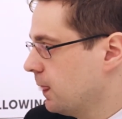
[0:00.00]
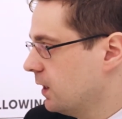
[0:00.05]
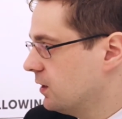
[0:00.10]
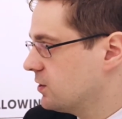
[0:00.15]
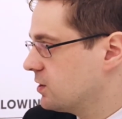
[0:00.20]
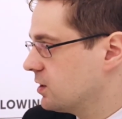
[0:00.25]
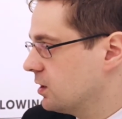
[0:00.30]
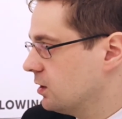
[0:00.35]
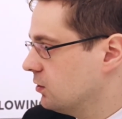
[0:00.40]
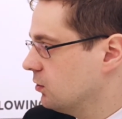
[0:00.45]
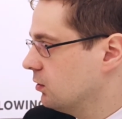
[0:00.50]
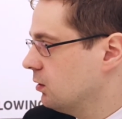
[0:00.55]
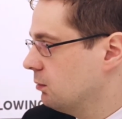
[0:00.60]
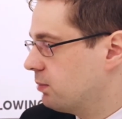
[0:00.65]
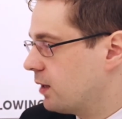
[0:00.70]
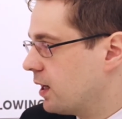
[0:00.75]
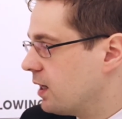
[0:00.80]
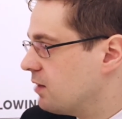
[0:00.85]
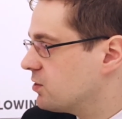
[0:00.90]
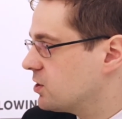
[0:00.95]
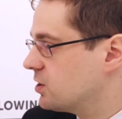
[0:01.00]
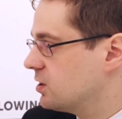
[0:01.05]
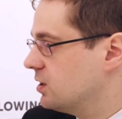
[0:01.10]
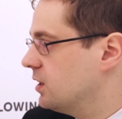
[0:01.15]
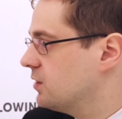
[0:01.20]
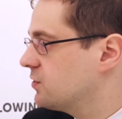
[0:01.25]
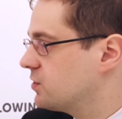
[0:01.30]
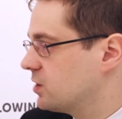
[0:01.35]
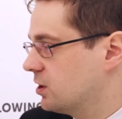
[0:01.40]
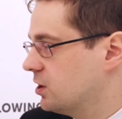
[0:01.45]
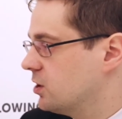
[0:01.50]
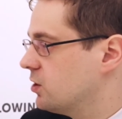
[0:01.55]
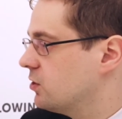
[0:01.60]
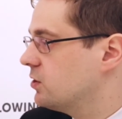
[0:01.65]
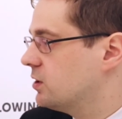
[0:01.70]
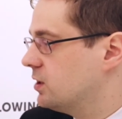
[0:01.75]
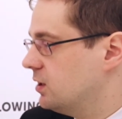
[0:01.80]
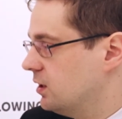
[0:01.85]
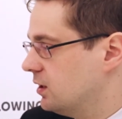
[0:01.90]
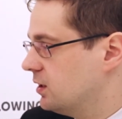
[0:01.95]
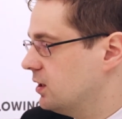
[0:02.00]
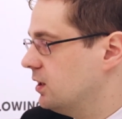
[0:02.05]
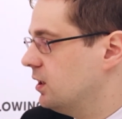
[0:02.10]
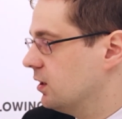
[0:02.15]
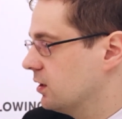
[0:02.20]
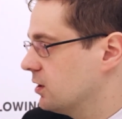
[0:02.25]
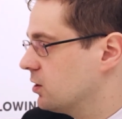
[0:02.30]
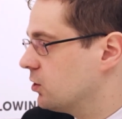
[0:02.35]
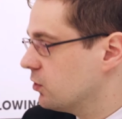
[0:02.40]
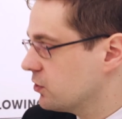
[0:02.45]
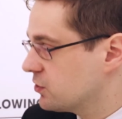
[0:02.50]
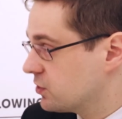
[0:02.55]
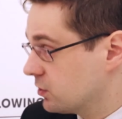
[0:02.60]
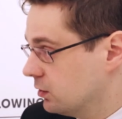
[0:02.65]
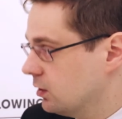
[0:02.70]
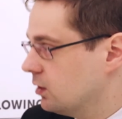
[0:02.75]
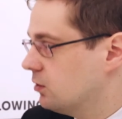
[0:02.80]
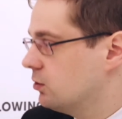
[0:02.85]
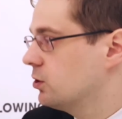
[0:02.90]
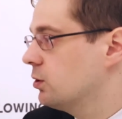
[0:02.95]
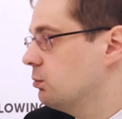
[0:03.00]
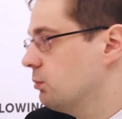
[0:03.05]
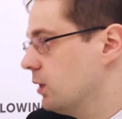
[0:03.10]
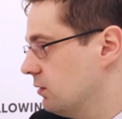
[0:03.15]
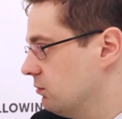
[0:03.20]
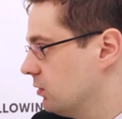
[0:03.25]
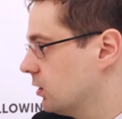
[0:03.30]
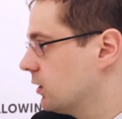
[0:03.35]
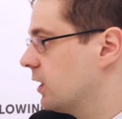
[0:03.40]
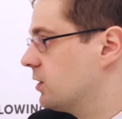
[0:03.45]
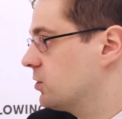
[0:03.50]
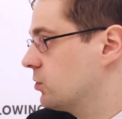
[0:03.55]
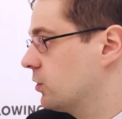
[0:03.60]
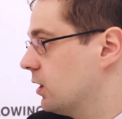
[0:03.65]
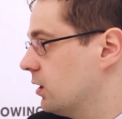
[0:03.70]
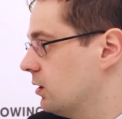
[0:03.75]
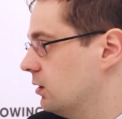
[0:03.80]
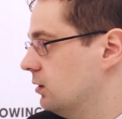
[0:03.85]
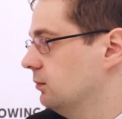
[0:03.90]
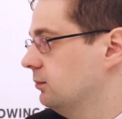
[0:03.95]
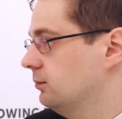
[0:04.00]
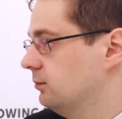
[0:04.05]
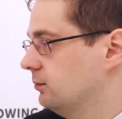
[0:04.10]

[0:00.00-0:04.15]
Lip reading: So privacy and security at the end, also in our domain, will get together.